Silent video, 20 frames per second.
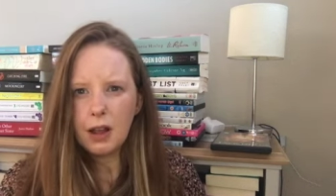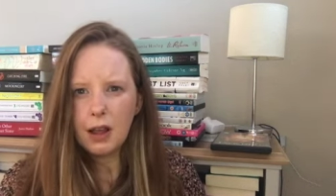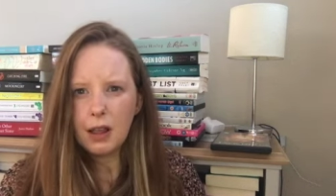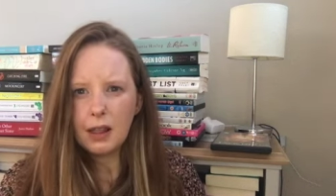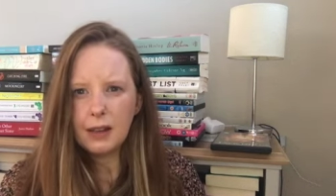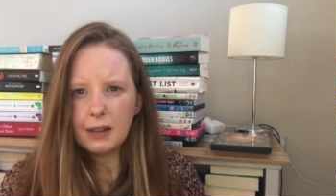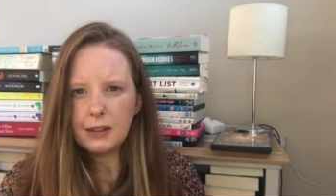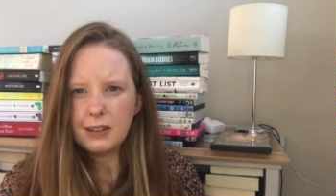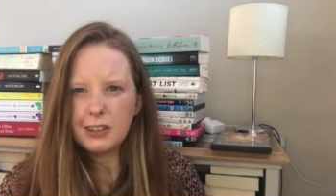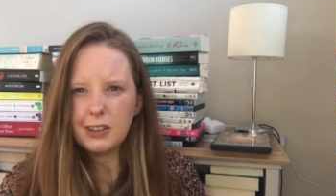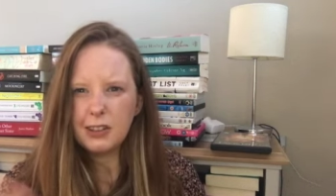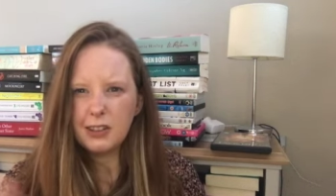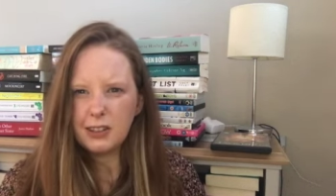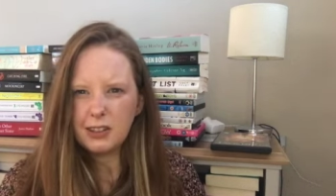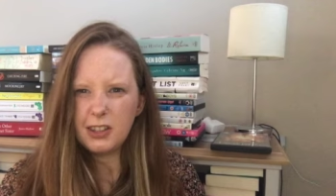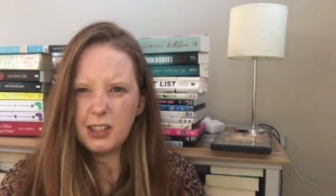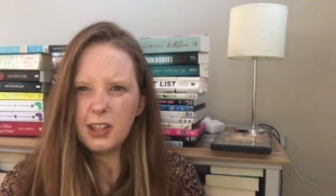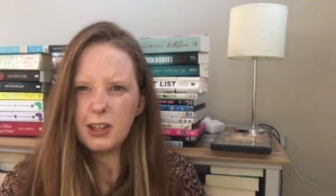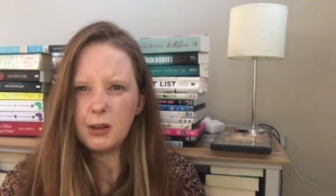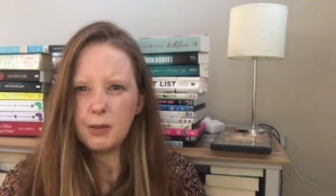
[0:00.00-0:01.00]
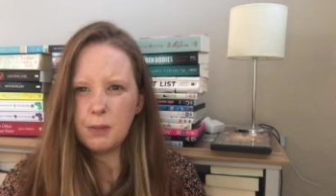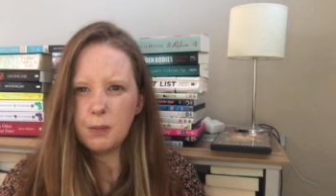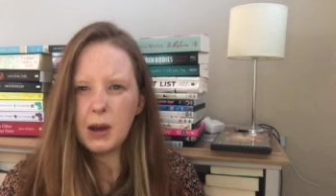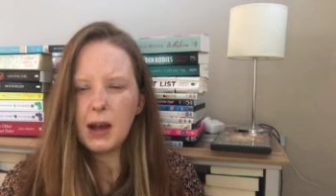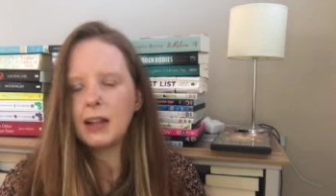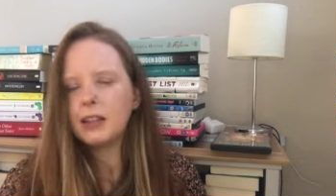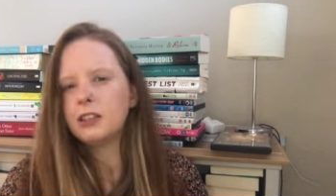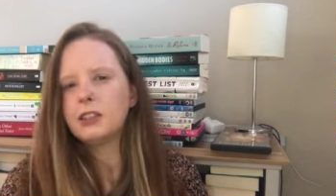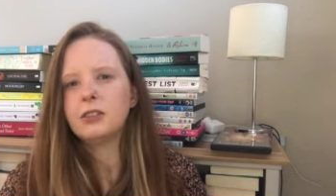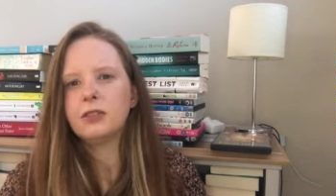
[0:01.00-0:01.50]
There's just too
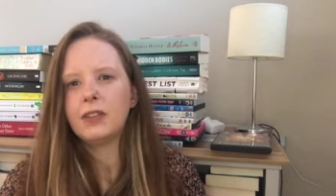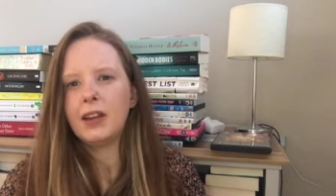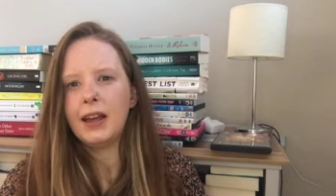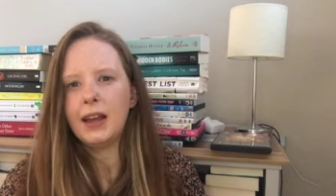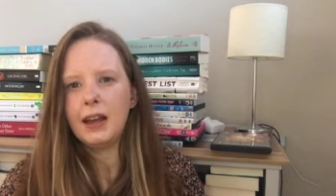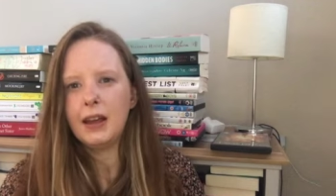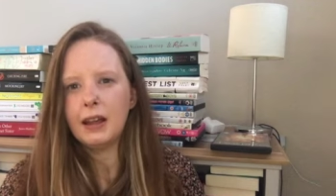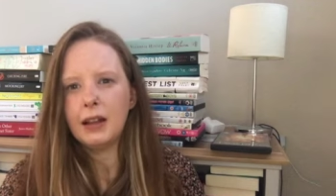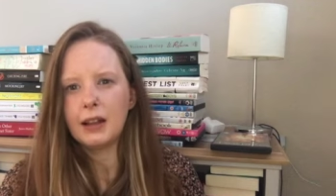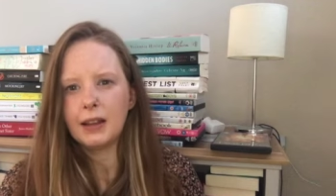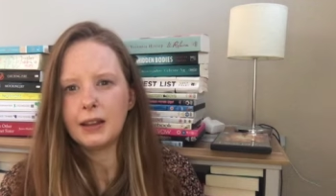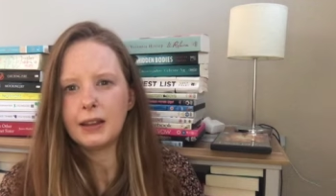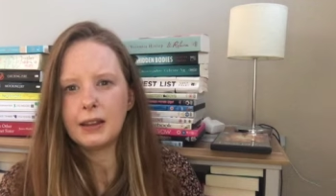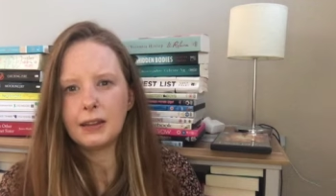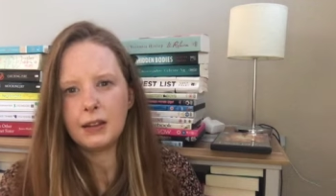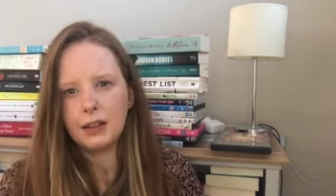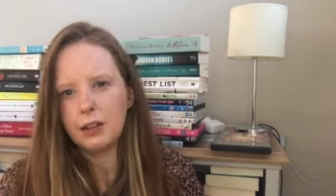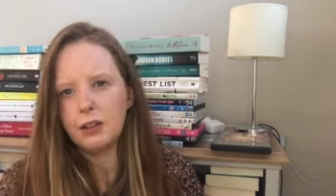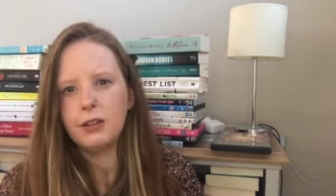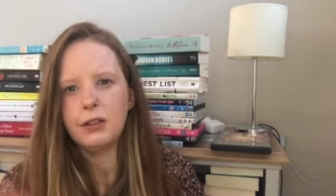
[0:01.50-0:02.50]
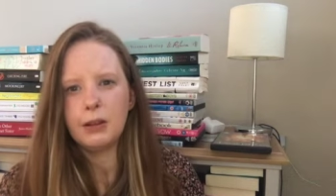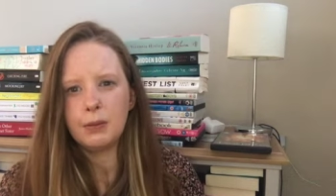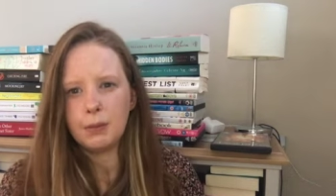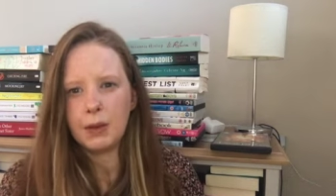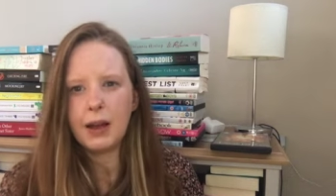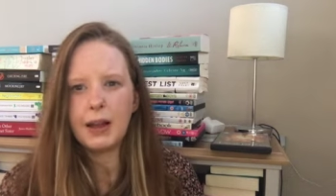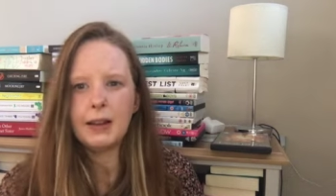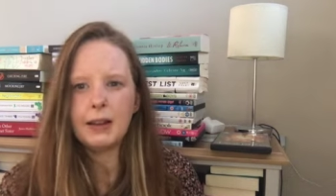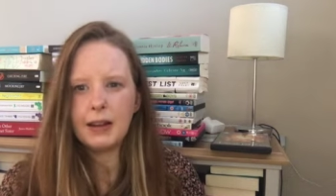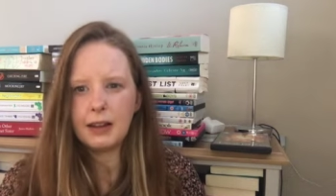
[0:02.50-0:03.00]
much of it, like it's losing
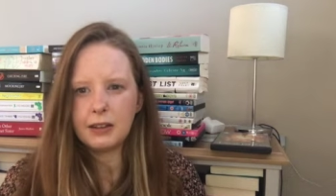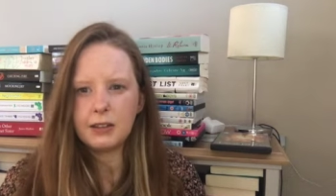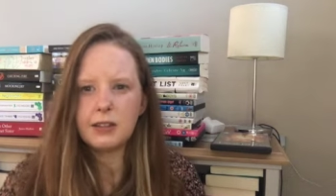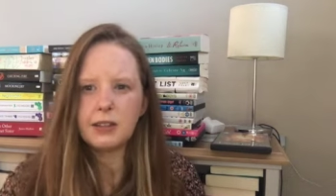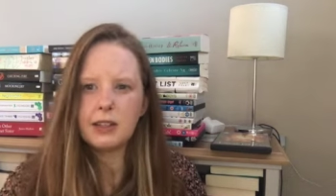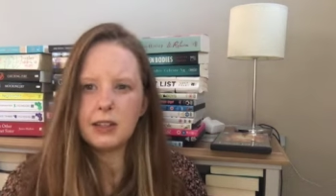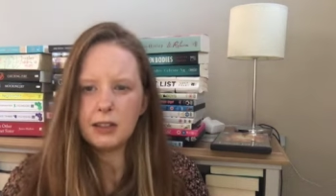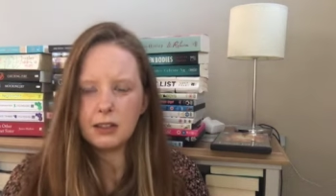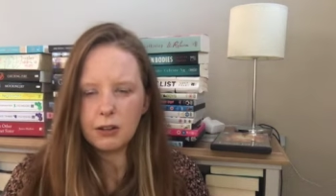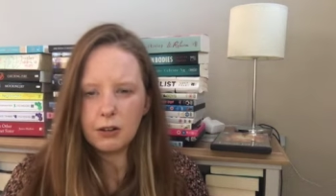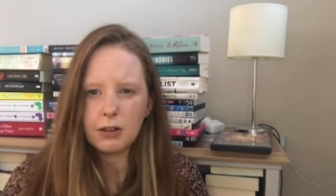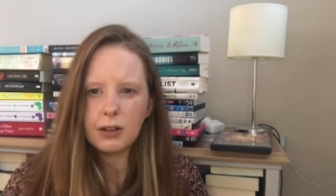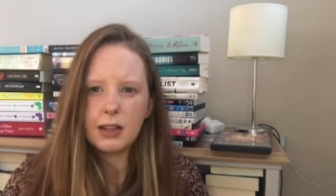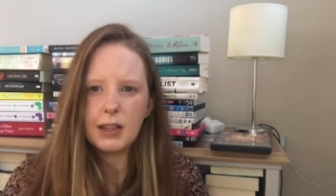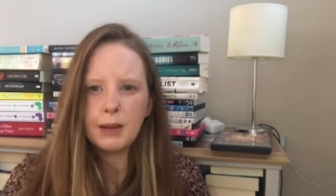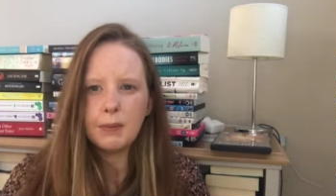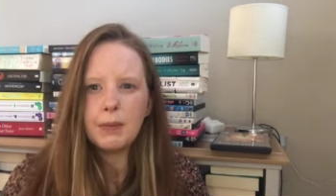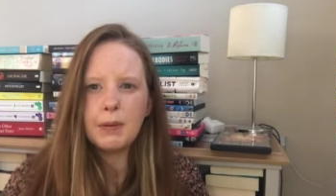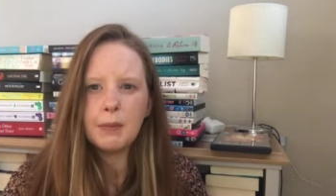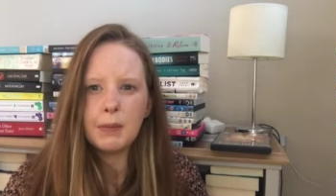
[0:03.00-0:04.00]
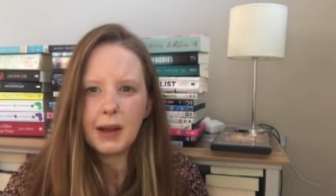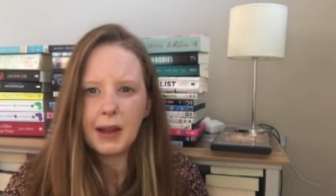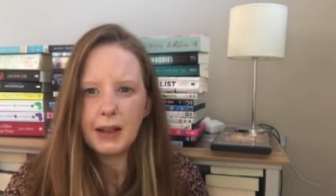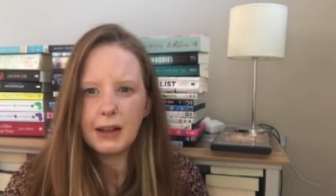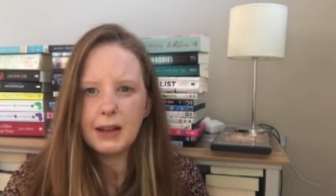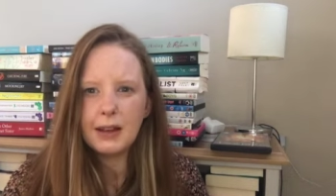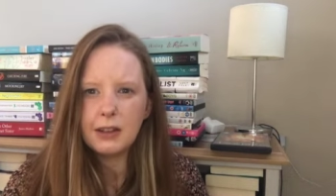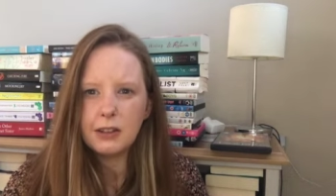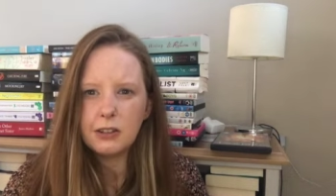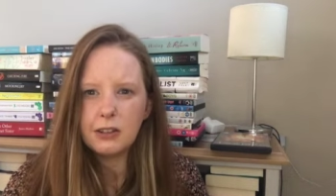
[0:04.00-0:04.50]
my attention, it's not keeping my
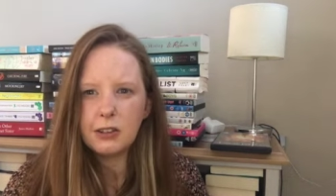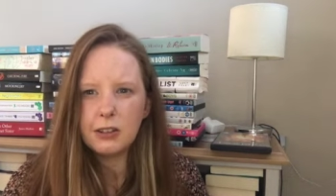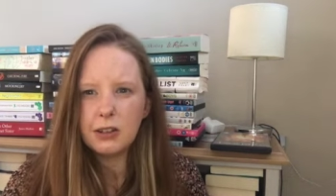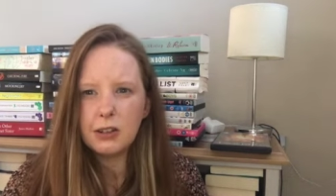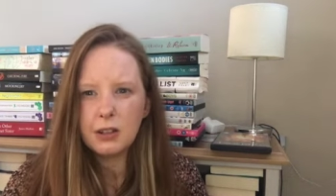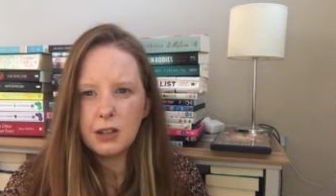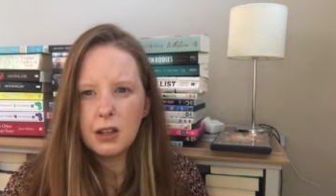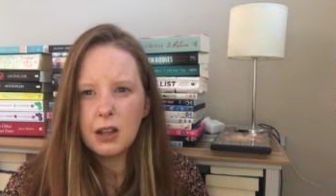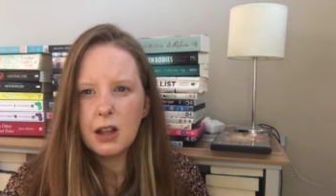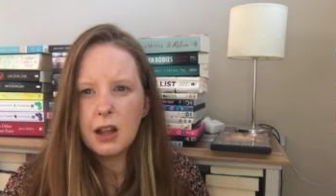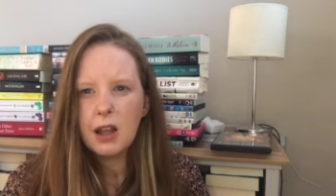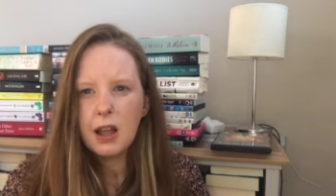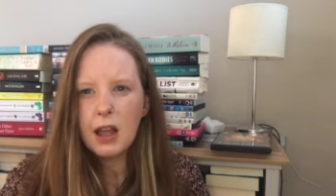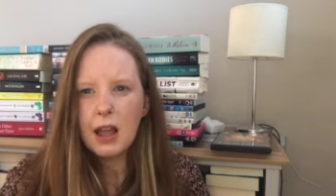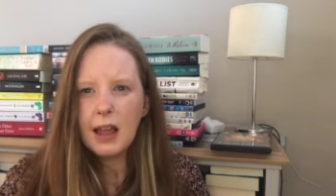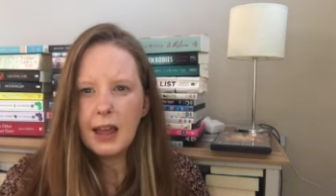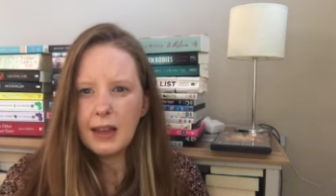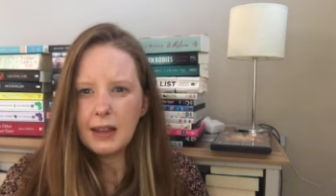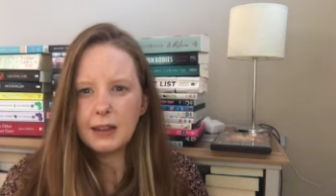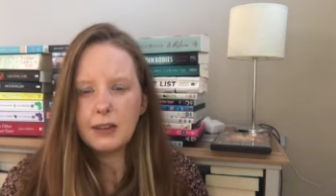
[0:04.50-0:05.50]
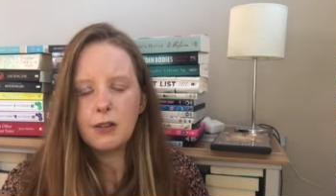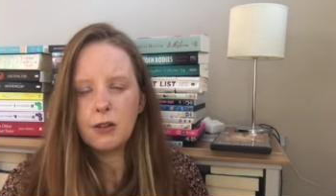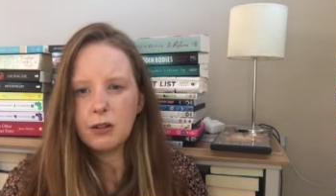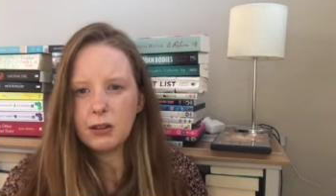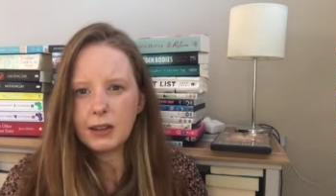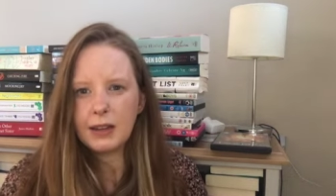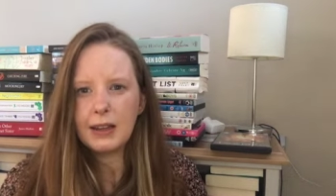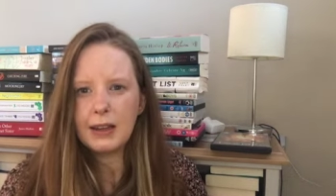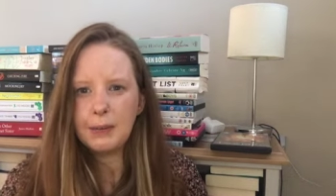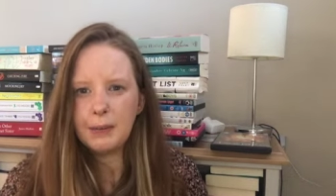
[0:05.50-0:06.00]
attention, it's not
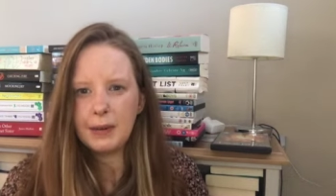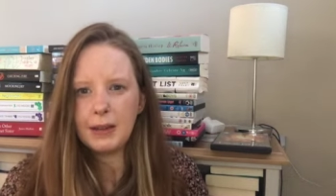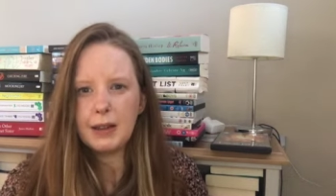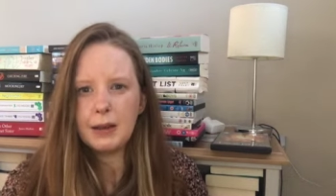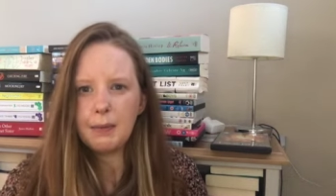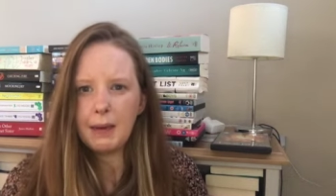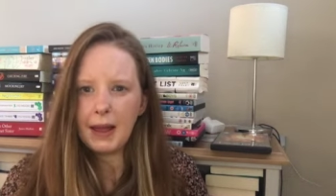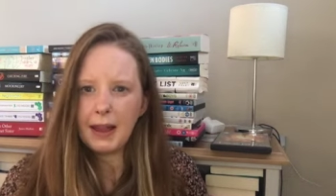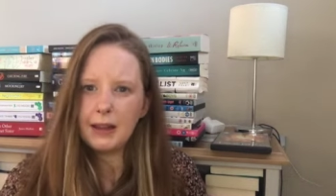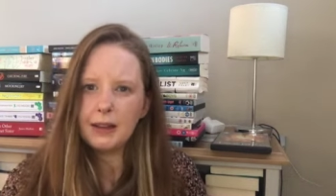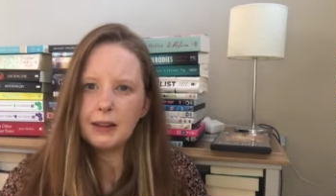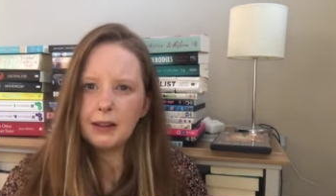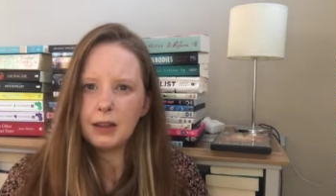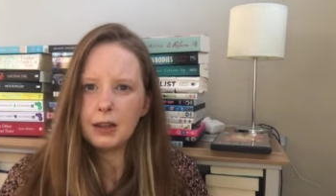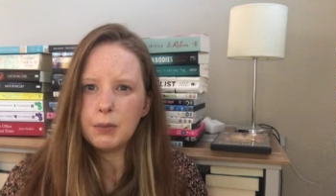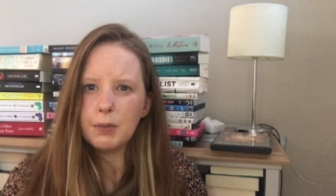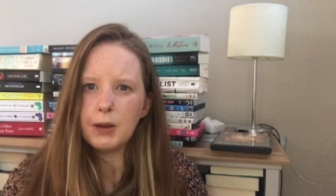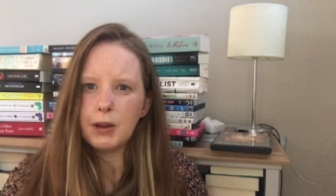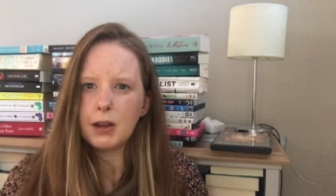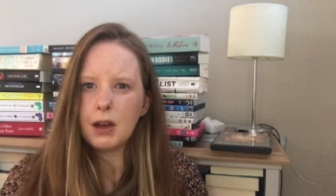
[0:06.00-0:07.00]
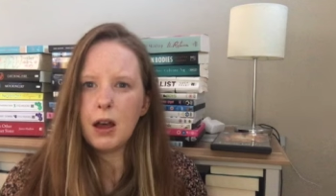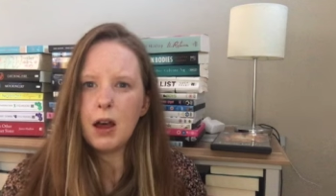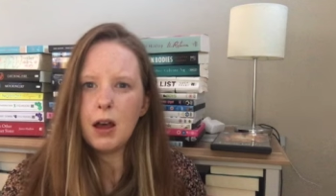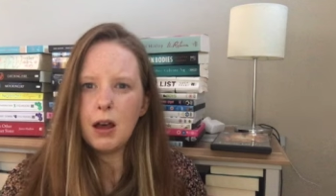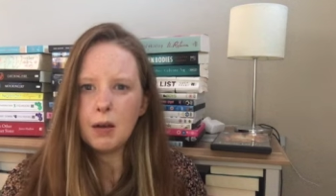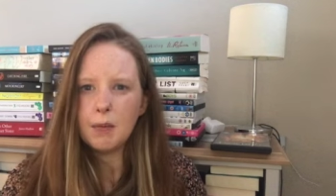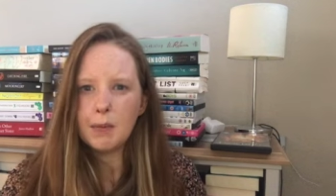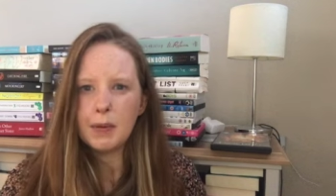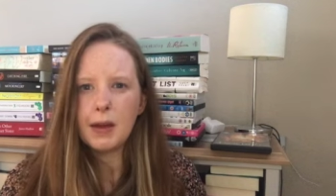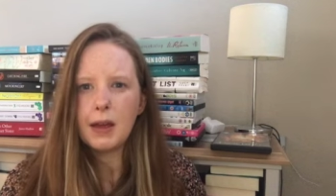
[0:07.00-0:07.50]
keeping the pace of the book
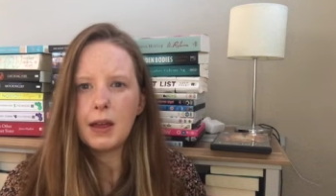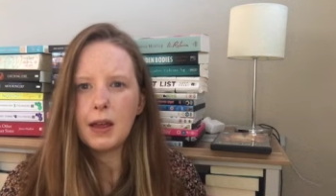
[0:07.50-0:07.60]
up,